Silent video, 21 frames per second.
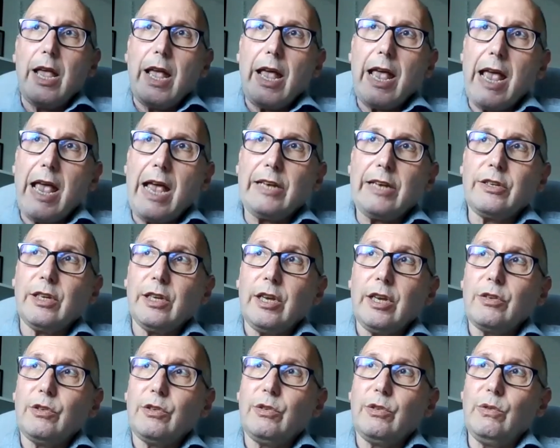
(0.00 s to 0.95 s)
and
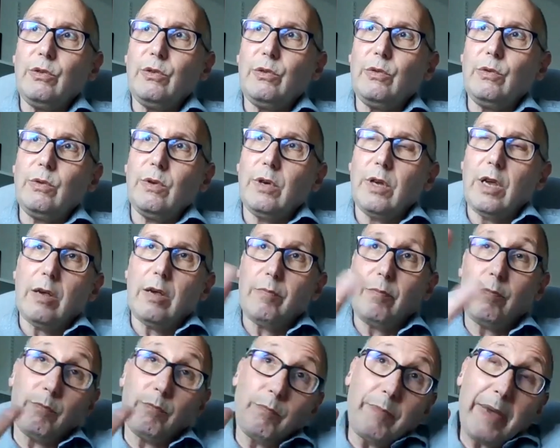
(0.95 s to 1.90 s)
to
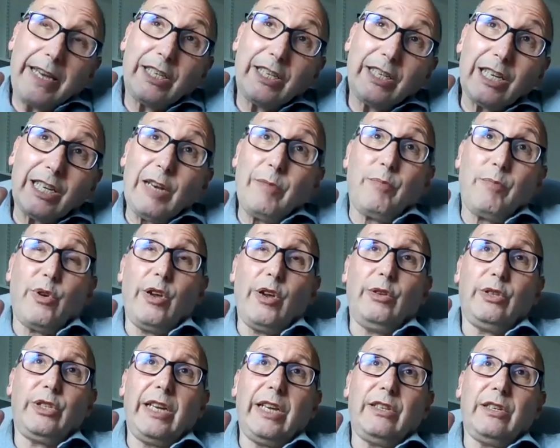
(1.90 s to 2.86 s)
basically
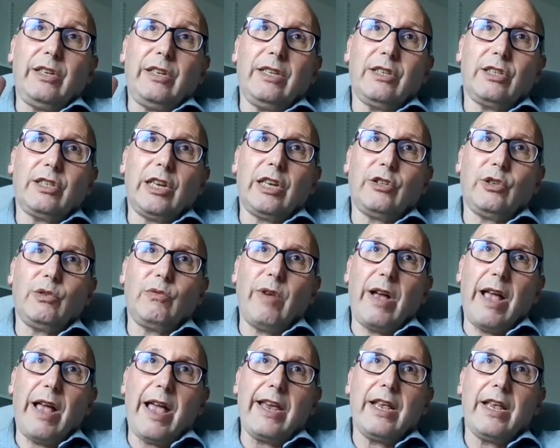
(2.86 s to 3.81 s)
process it in such a
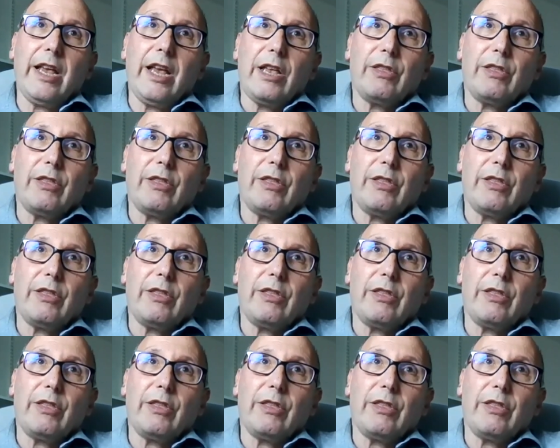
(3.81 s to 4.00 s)
way